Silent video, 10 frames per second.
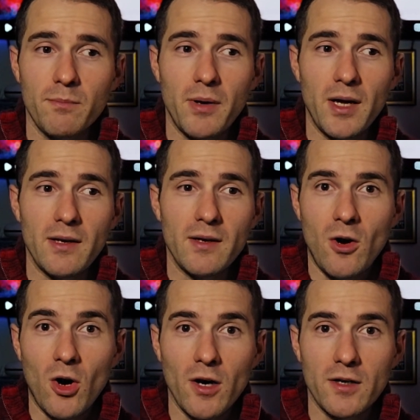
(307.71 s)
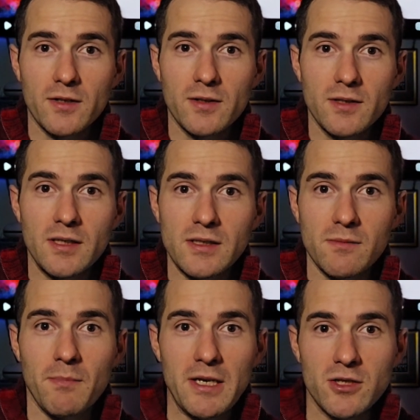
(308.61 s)
But art
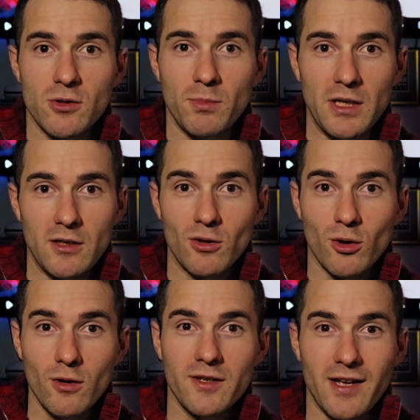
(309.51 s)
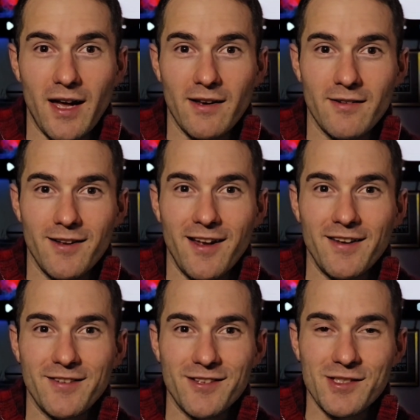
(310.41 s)
is meant to be looked at
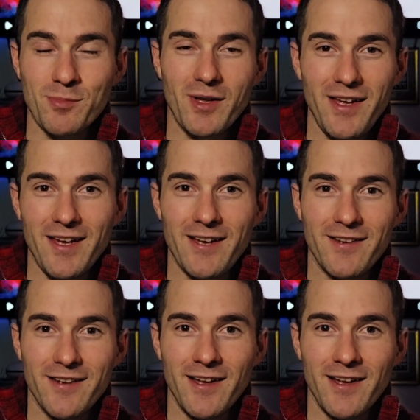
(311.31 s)
and displayed.